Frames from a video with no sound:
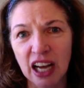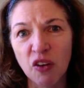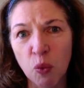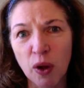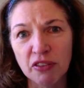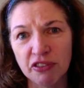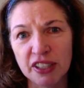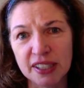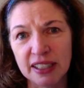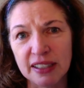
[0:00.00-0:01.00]
of what a
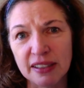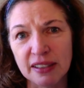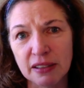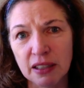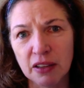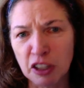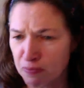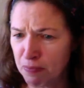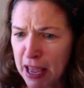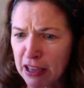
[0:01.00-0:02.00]
fist is, the
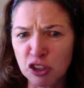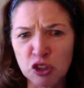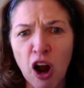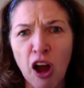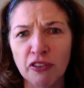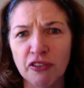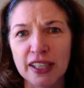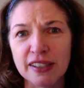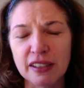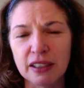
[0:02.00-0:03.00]
big, strong
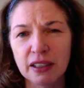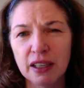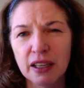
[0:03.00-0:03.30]
fist.